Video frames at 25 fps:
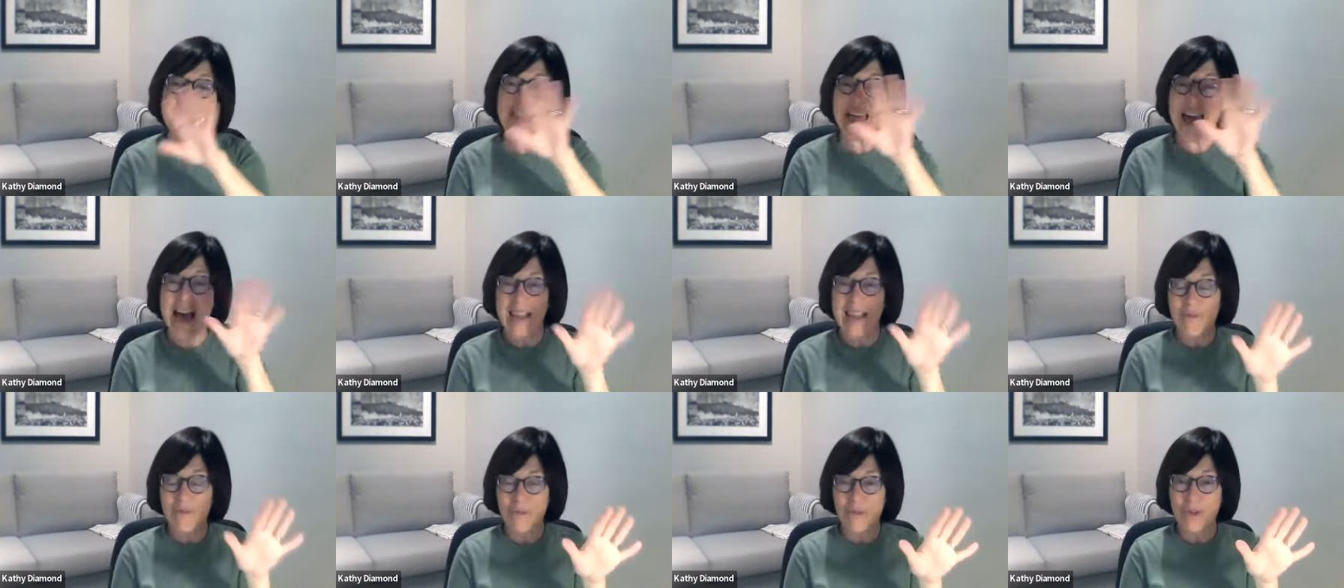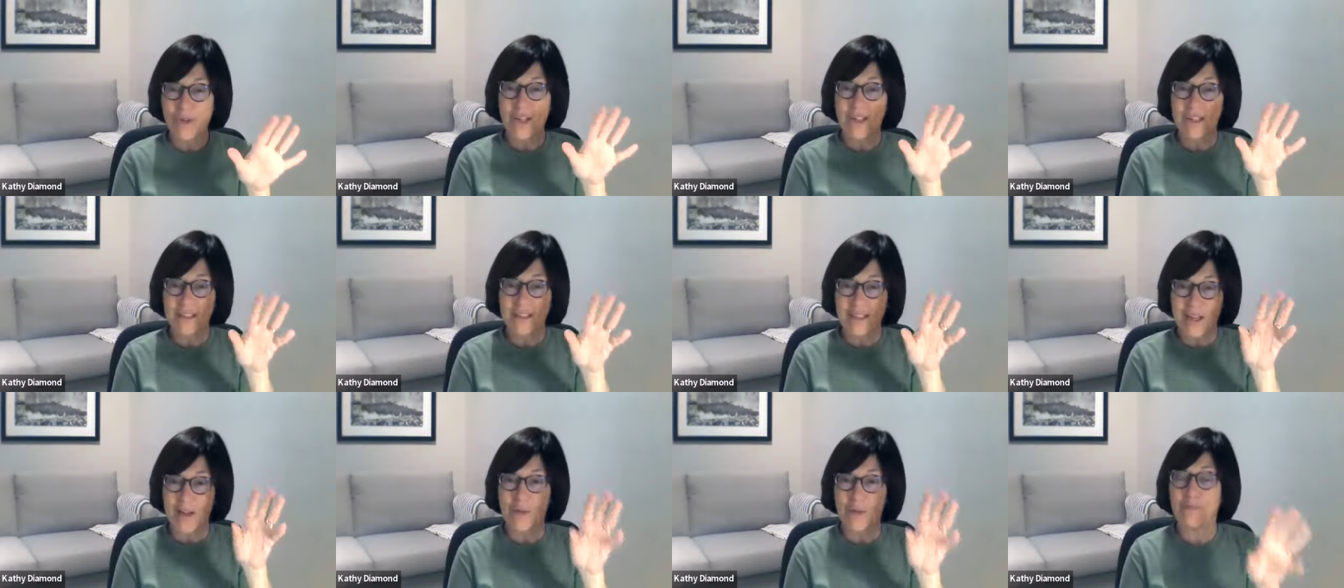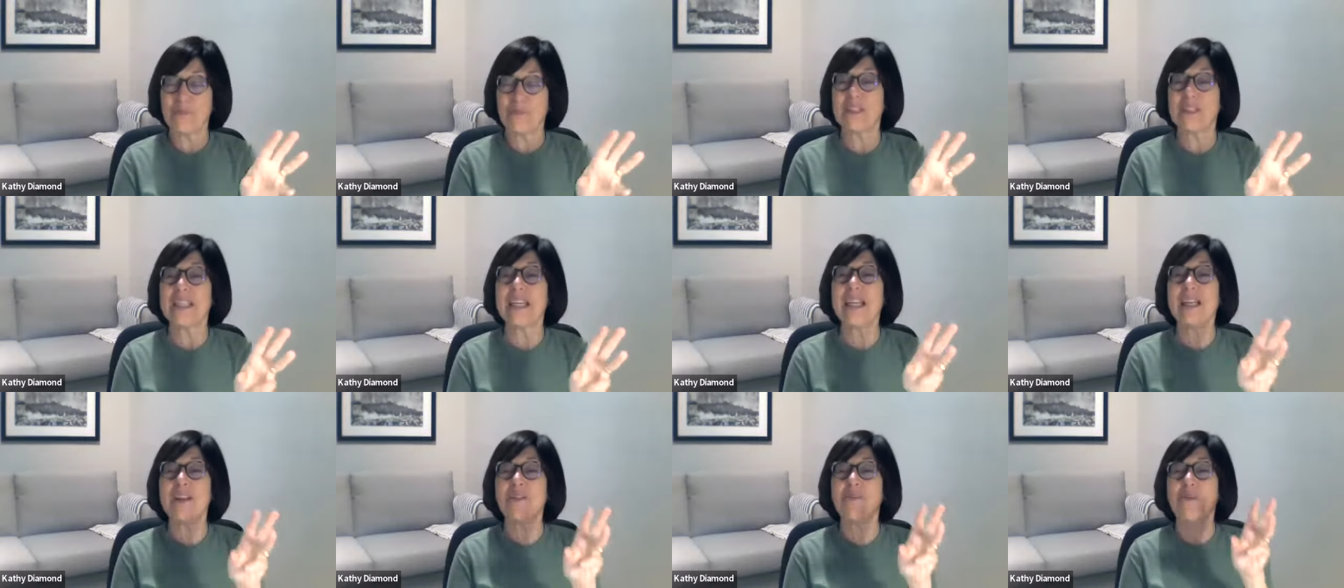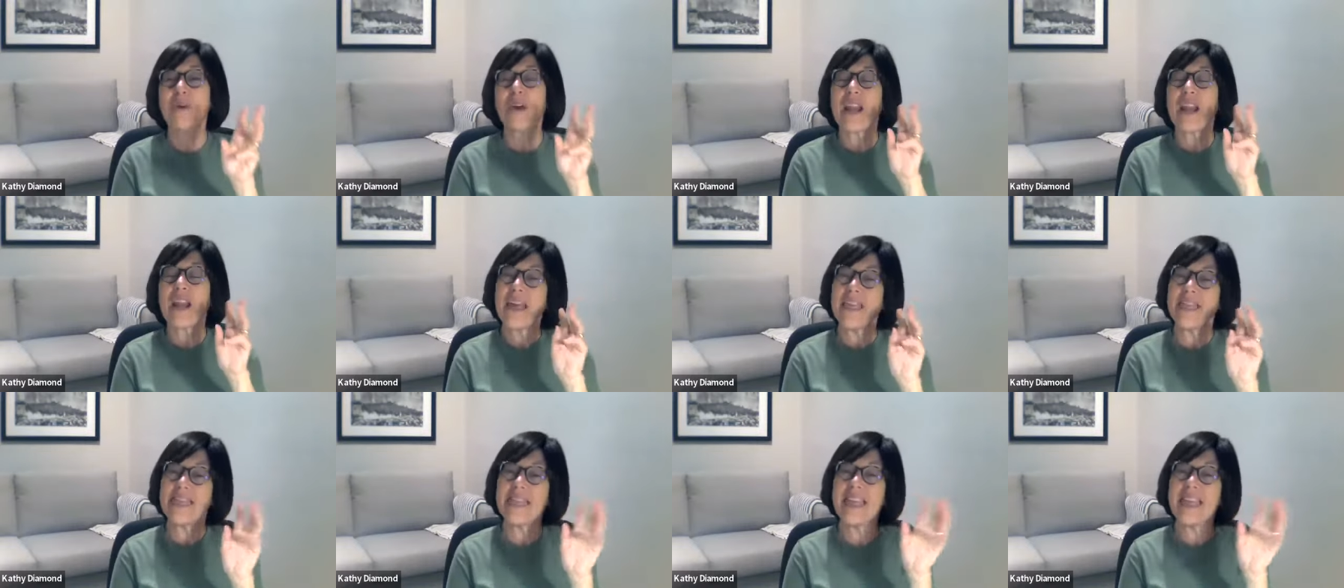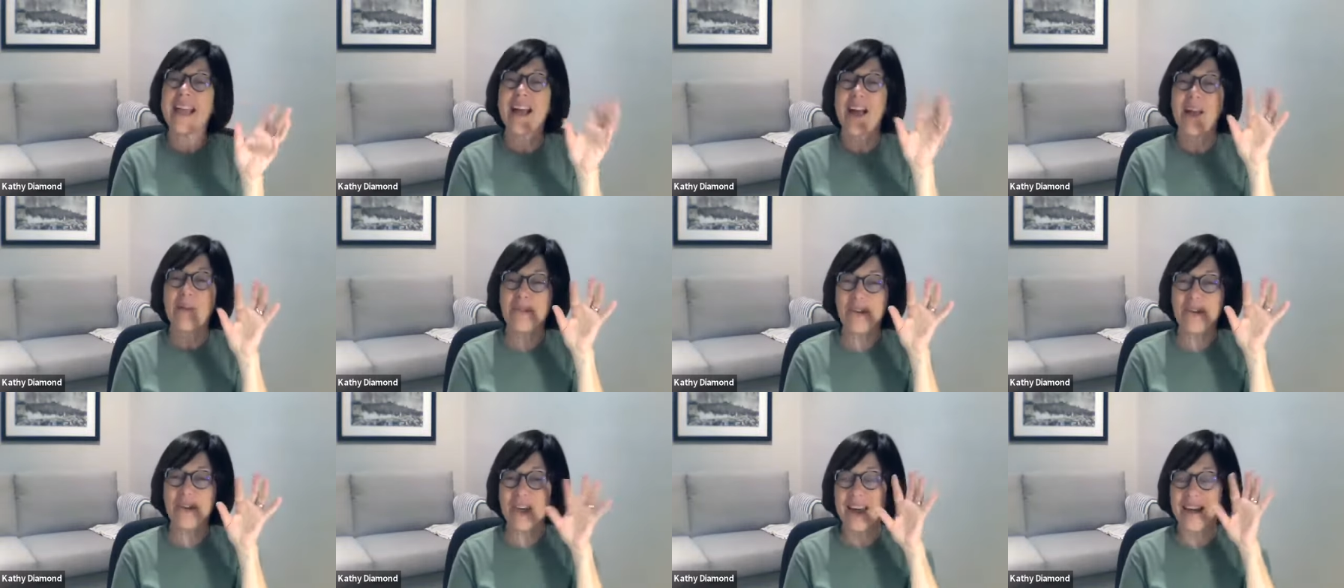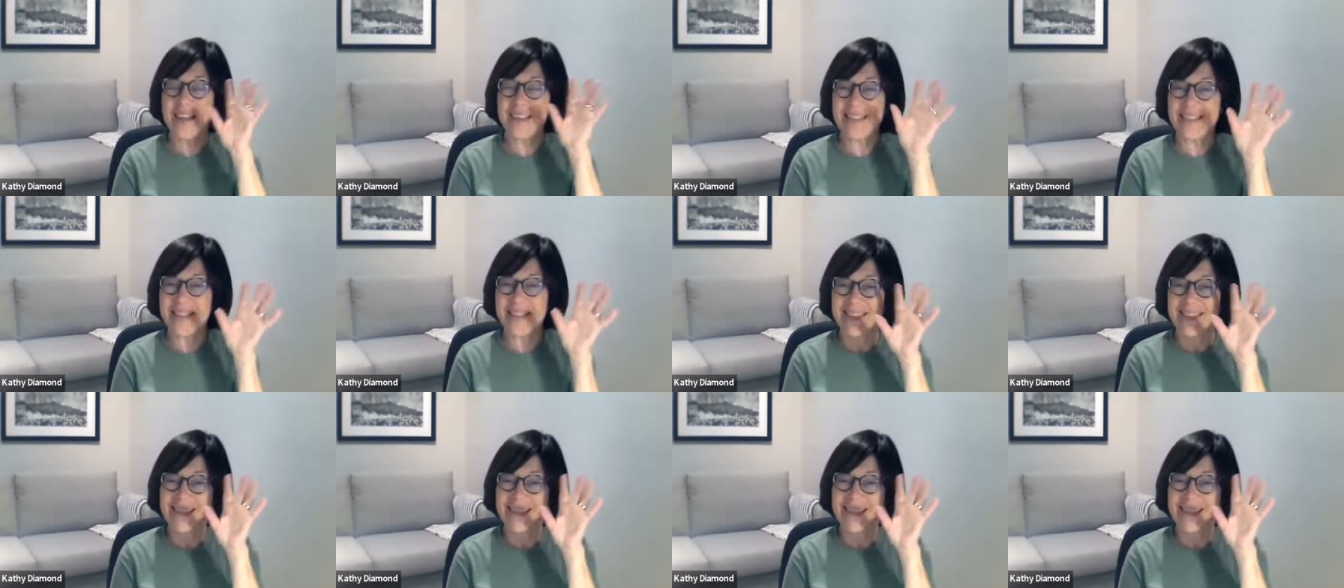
that will complete what I think I'm going to